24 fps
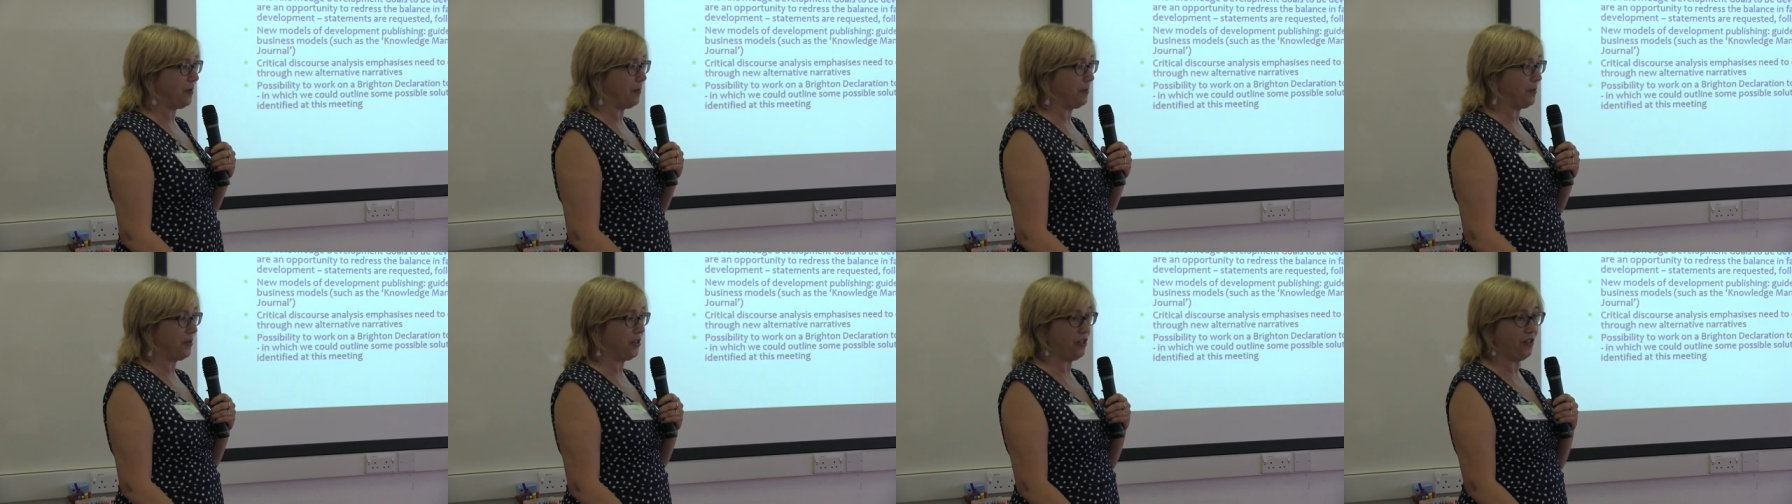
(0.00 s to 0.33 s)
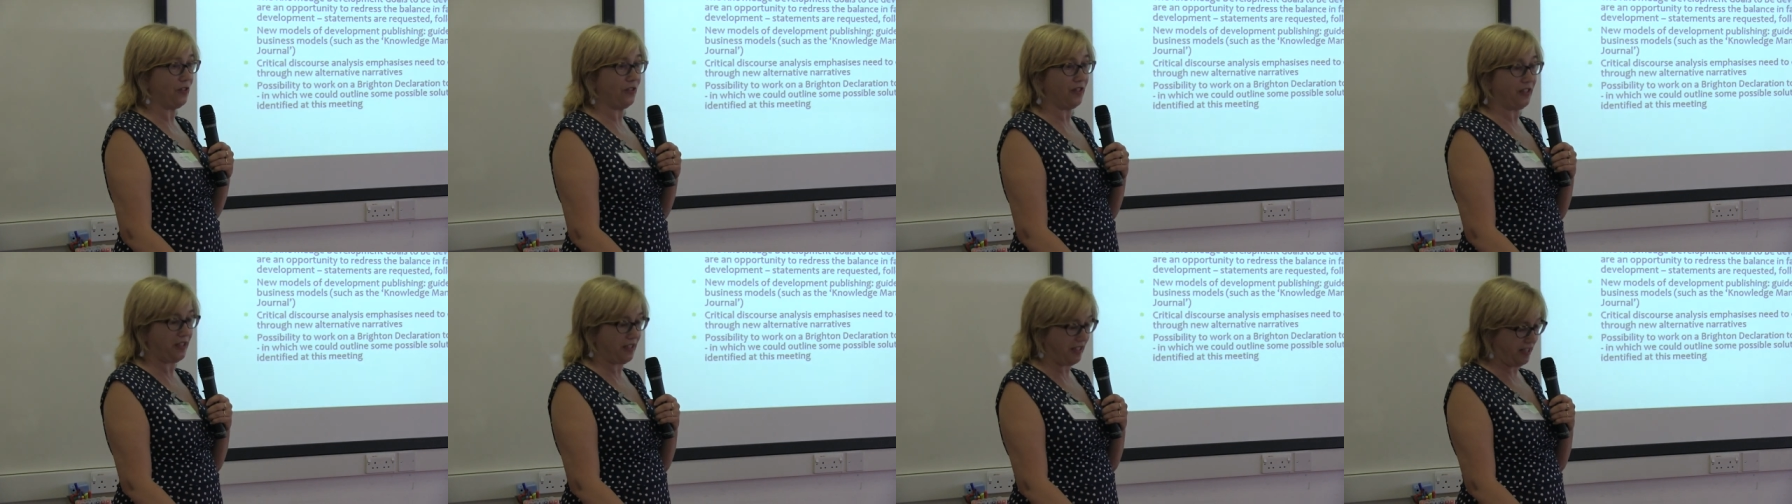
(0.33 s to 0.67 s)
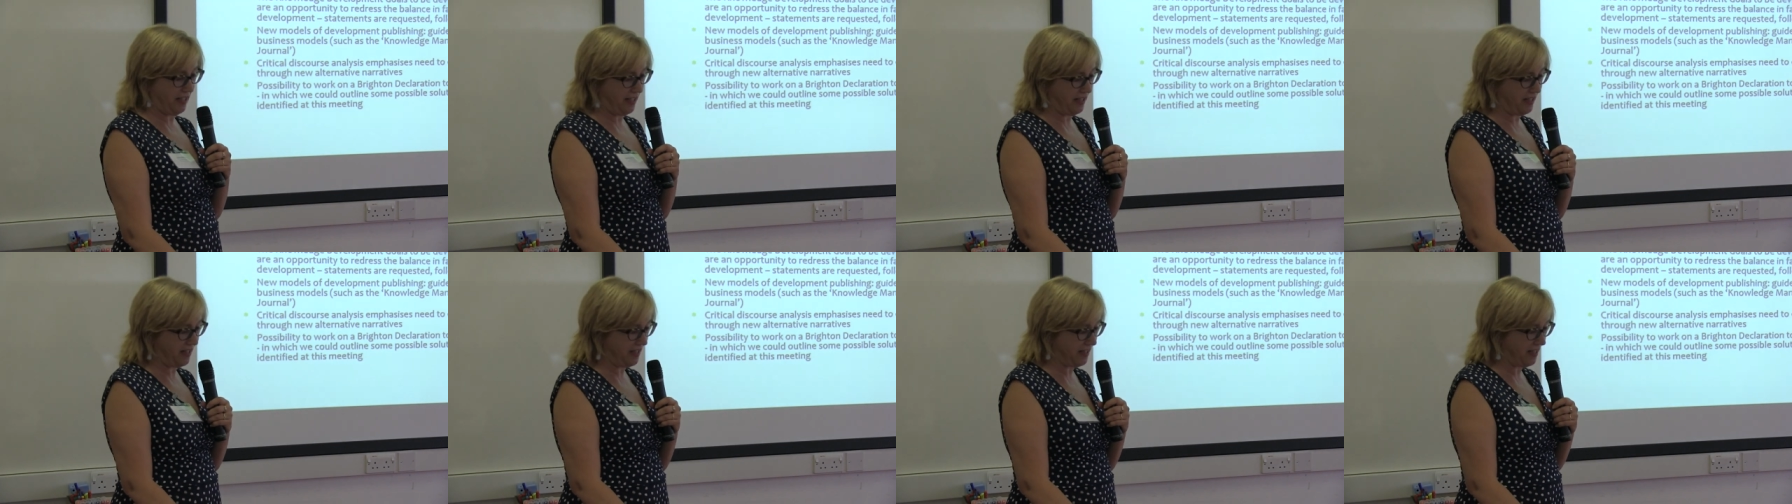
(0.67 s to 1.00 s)

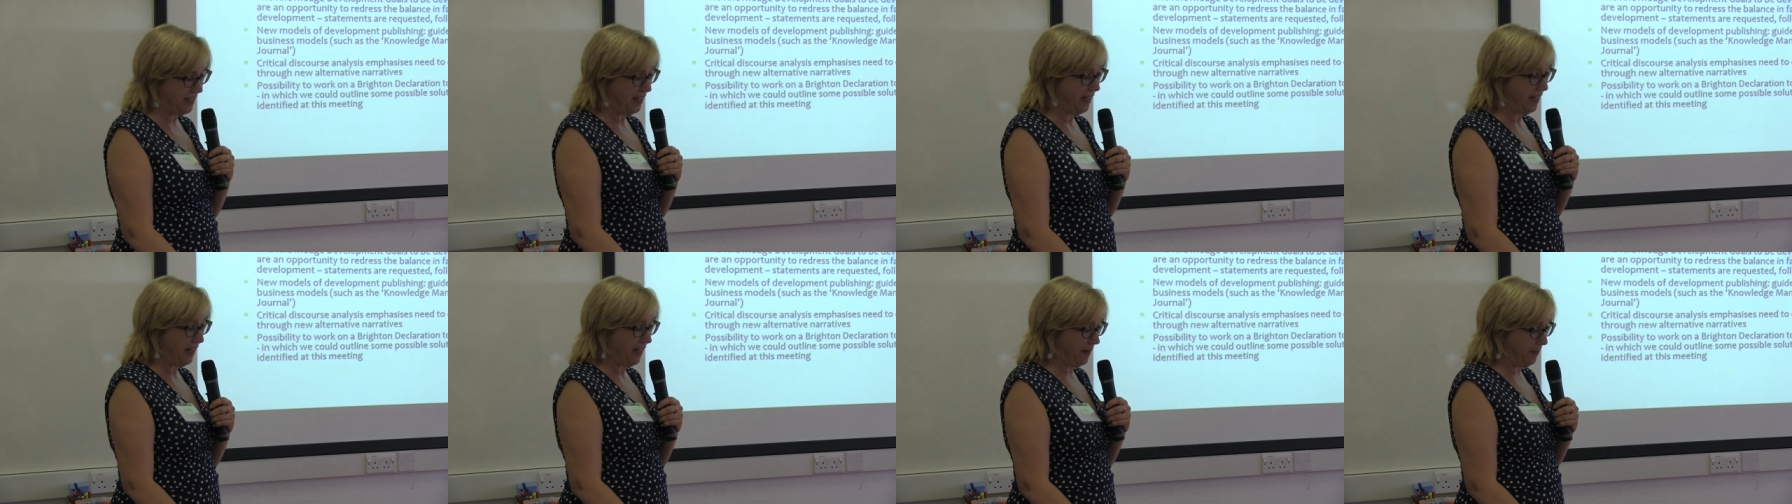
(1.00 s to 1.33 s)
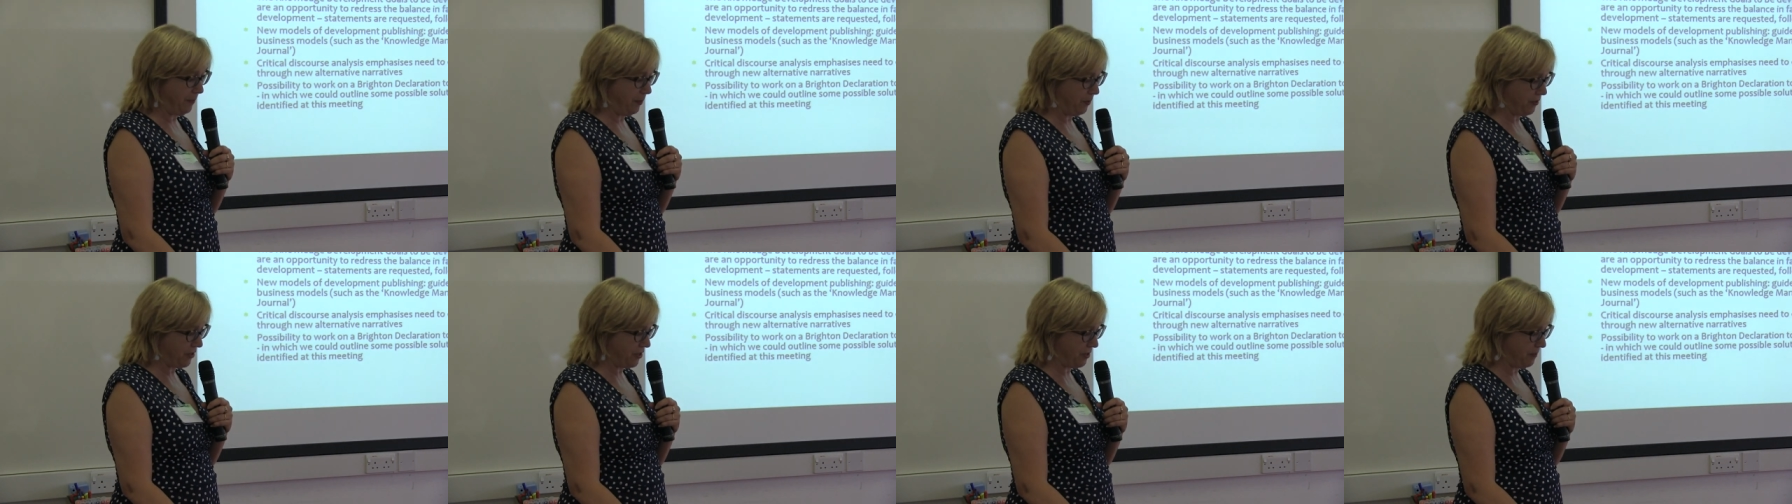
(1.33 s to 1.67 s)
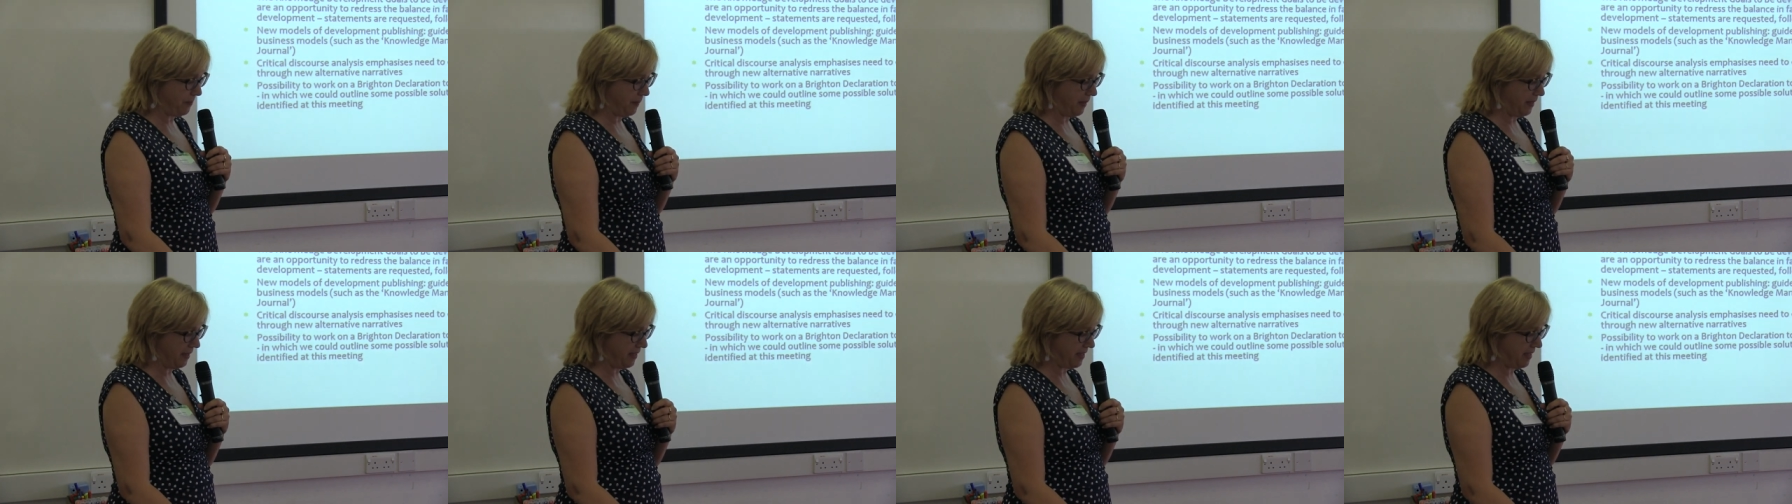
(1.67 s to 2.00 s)
opportunities and
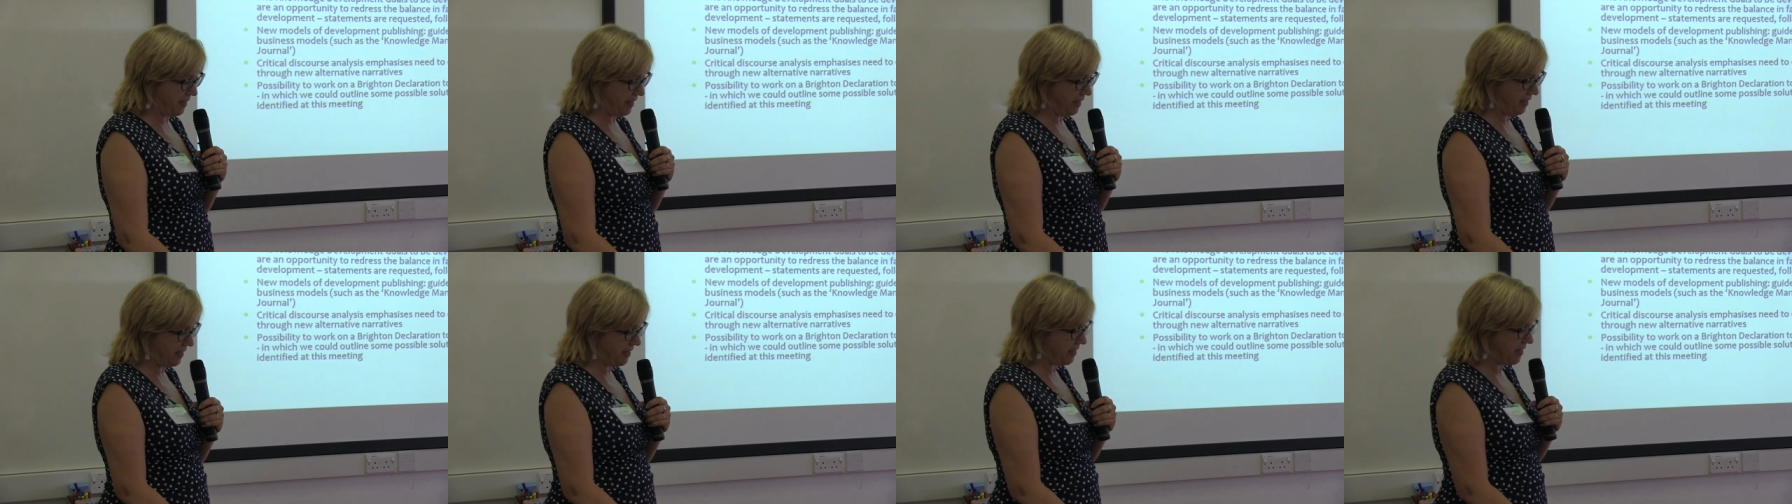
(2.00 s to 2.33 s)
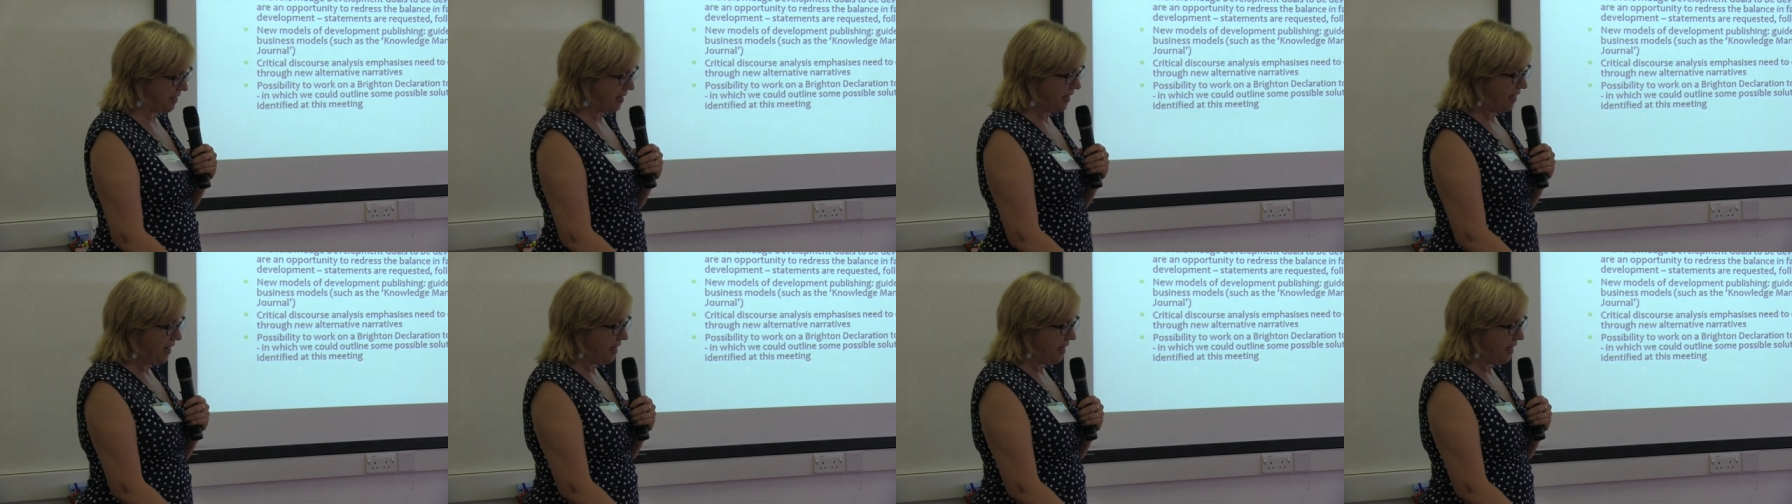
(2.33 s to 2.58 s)
possibilities.